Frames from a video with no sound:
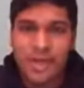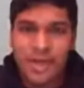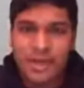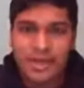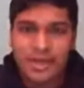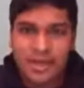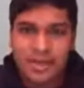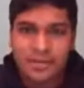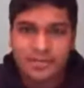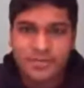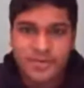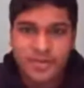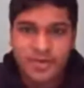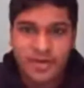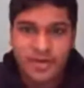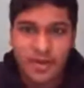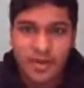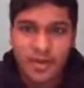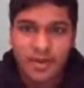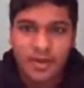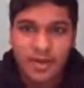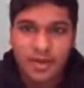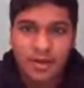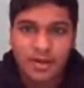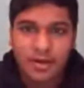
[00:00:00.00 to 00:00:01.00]
yeah, Mike
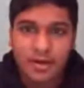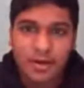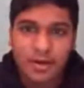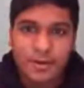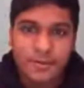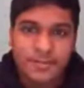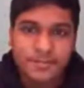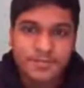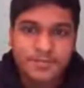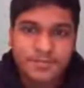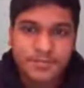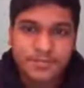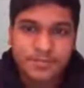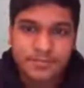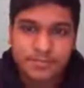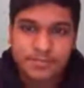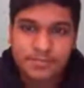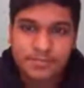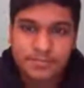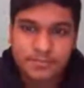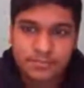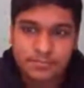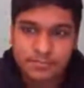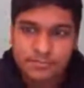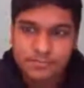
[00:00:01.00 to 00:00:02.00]
White and
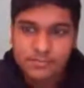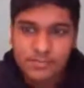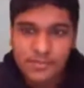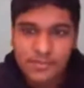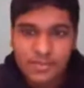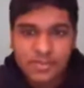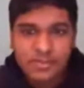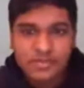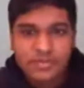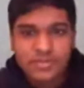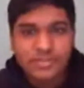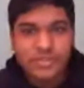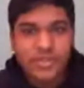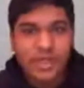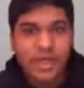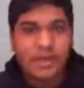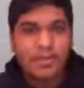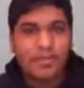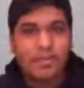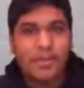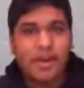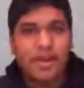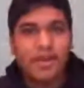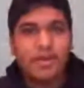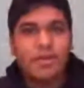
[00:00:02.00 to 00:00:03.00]
the Jets, they
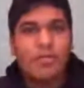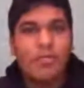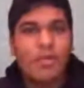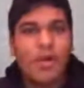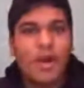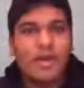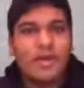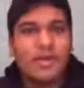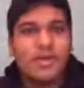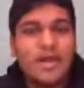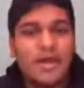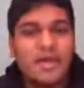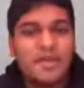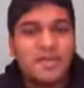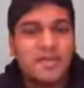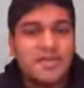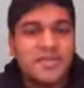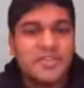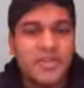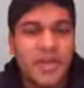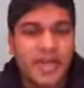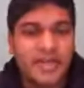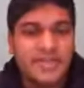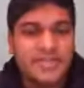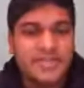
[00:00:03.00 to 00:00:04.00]
played really
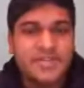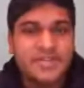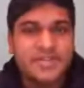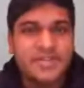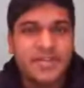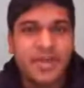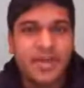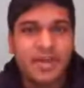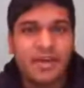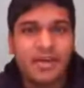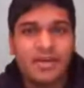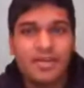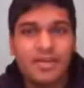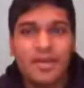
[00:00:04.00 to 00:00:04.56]
well last game.